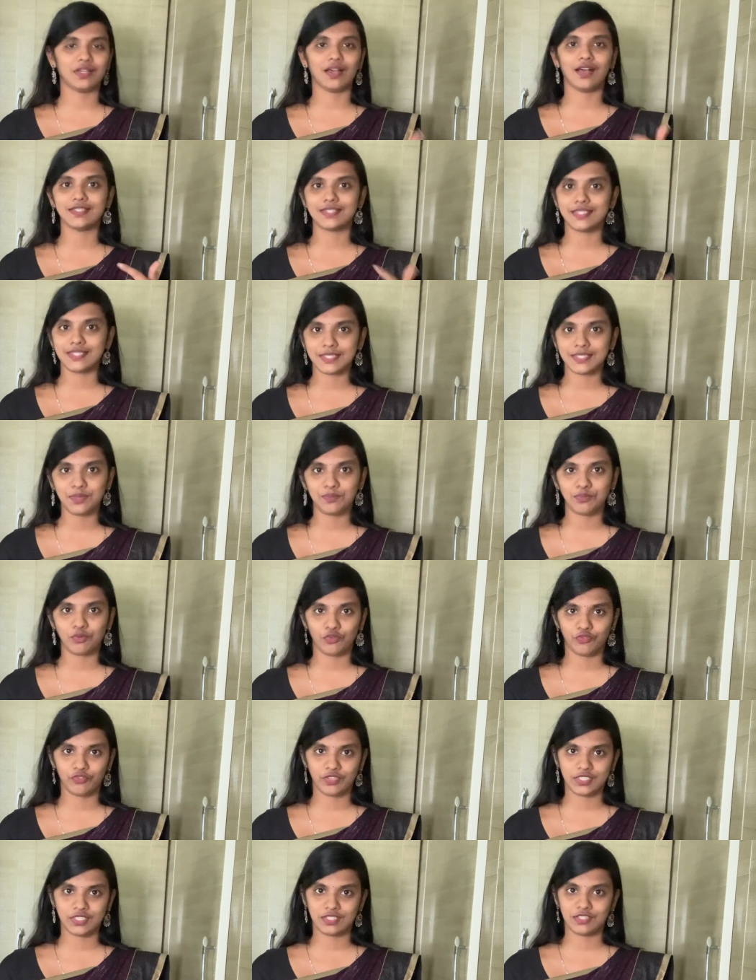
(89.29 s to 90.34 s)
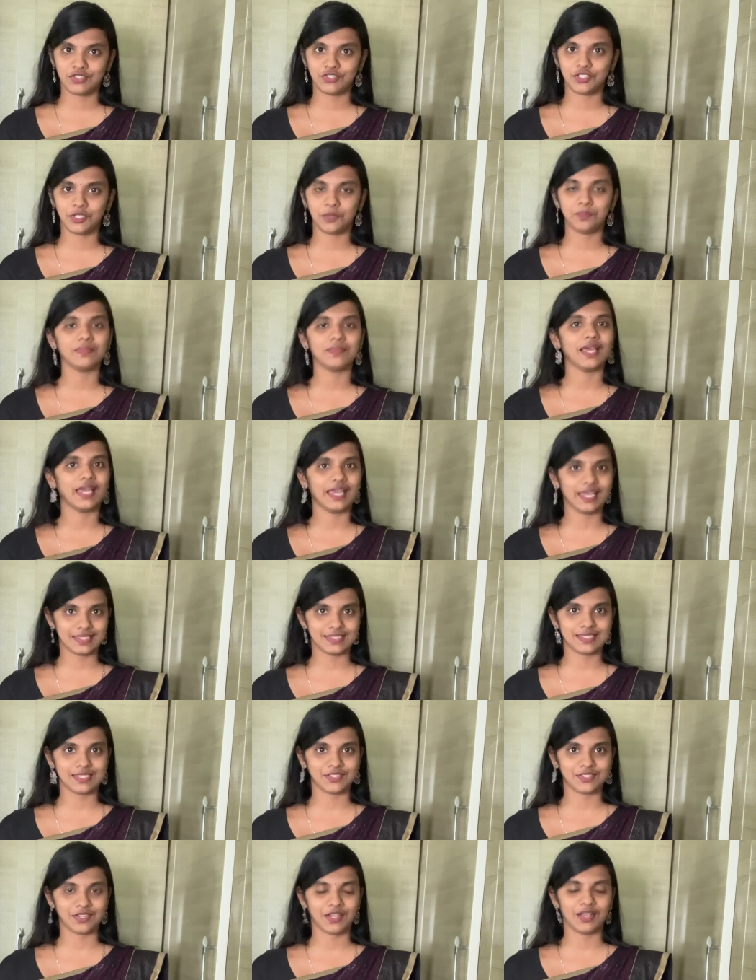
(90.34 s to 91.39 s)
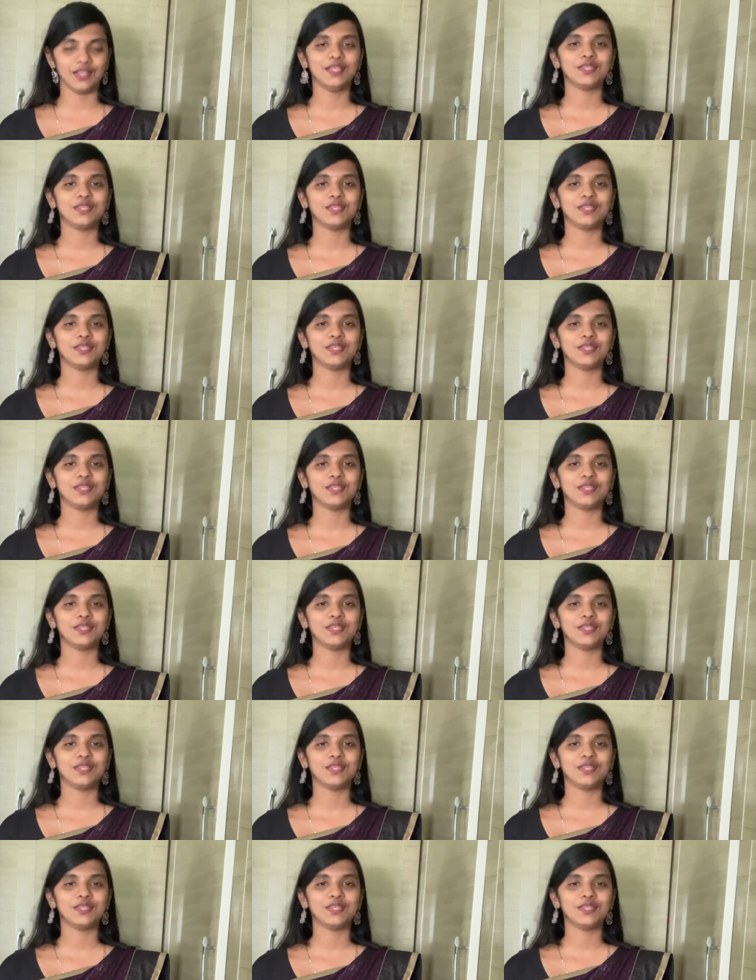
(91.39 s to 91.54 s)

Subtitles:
assistant professorship, etc.